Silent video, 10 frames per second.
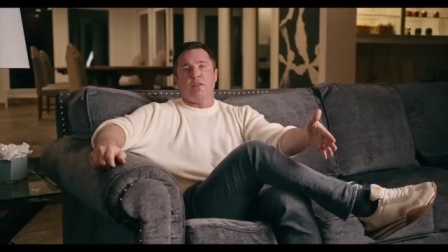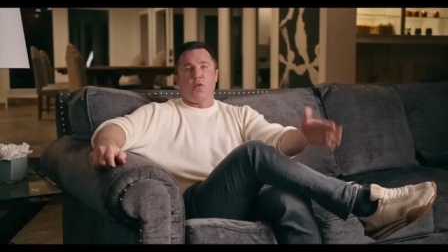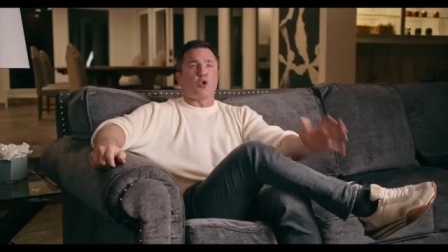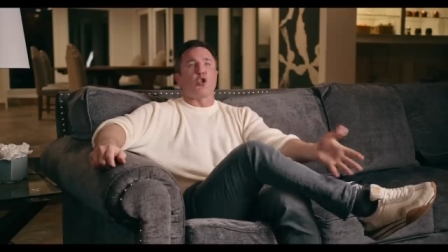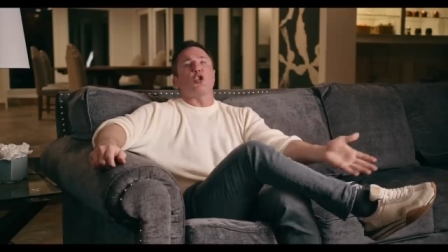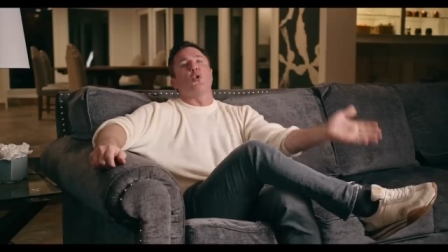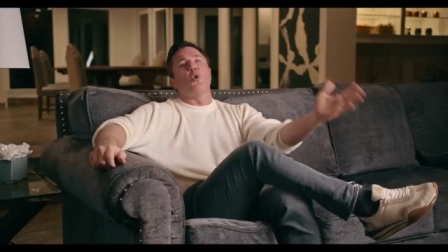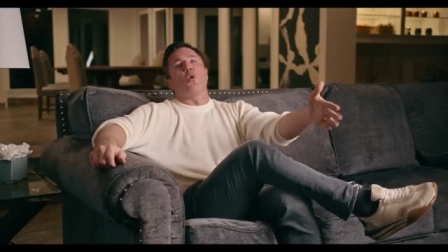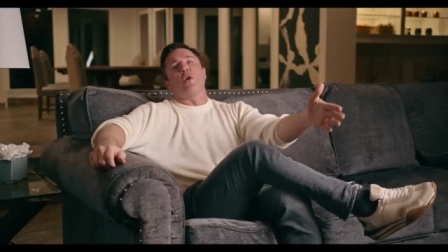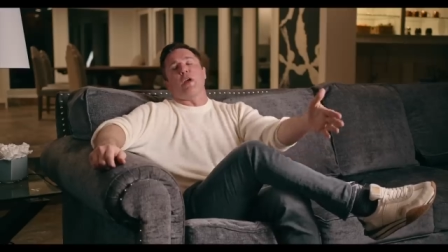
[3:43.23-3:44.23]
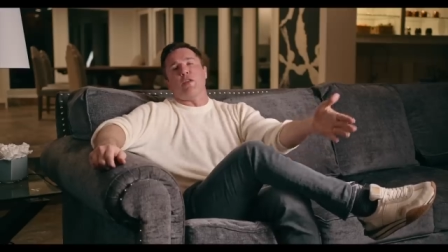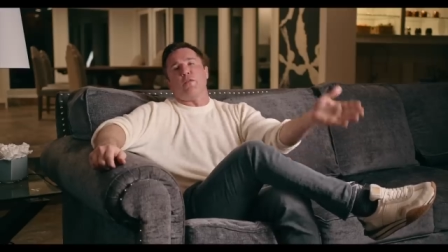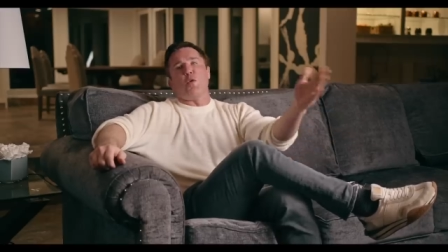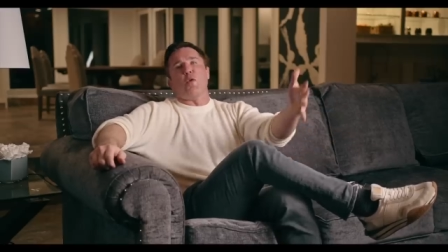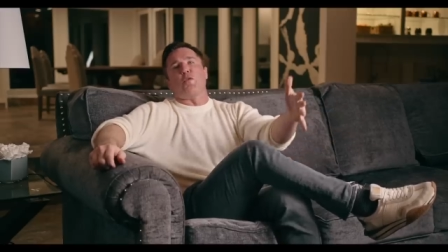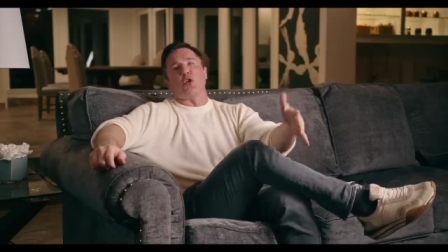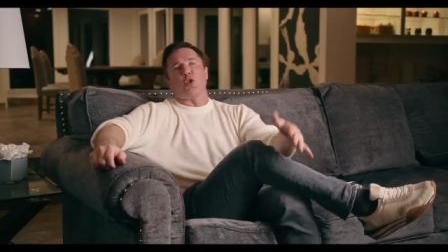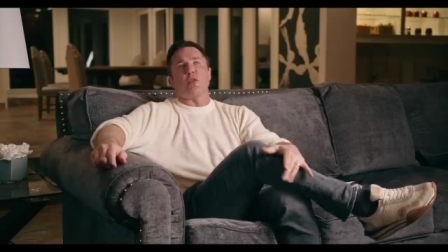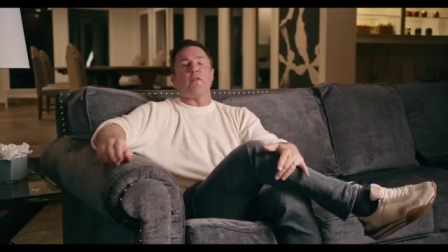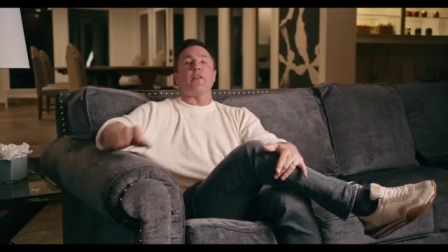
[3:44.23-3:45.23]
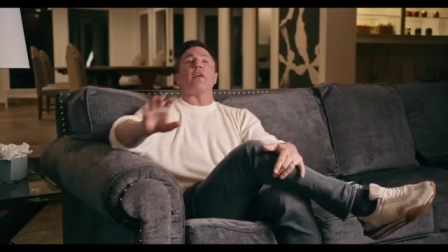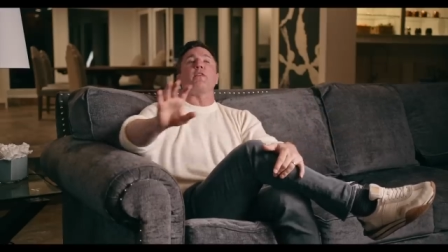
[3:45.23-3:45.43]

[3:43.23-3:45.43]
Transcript: For sure in the fourth, for sure in the fifth.